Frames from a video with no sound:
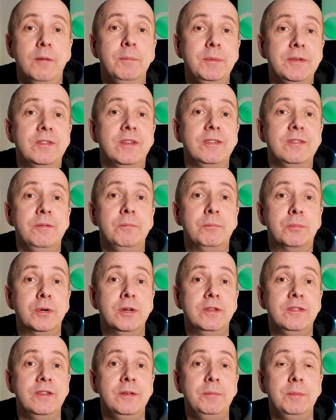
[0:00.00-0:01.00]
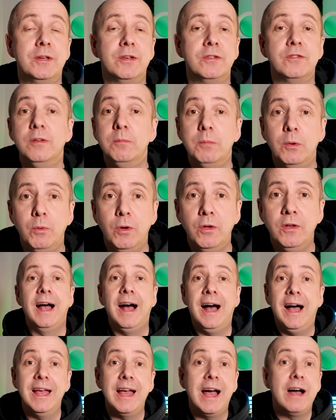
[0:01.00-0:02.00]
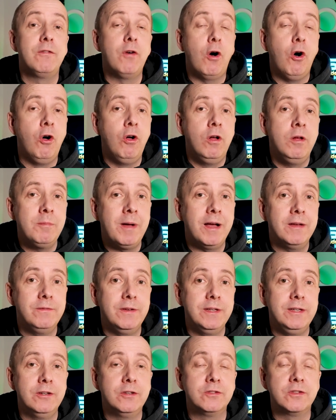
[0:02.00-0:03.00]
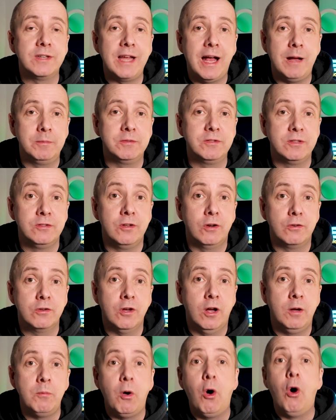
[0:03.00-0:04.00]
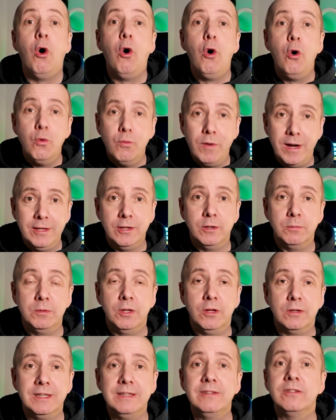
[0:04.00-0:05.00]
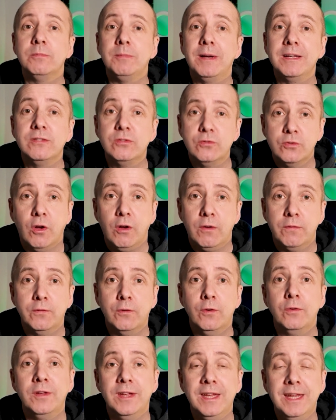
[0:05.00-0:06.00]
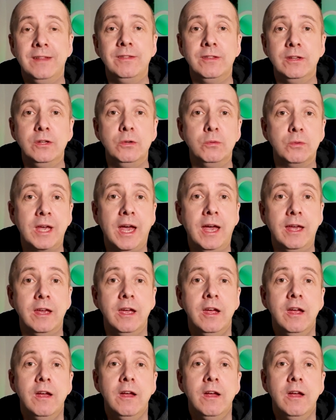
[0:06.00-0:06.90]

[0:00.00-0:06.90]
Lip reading: be sitting pretty because number one, I have all my videos on Amazon.com already uploaded to my storefront in the UK,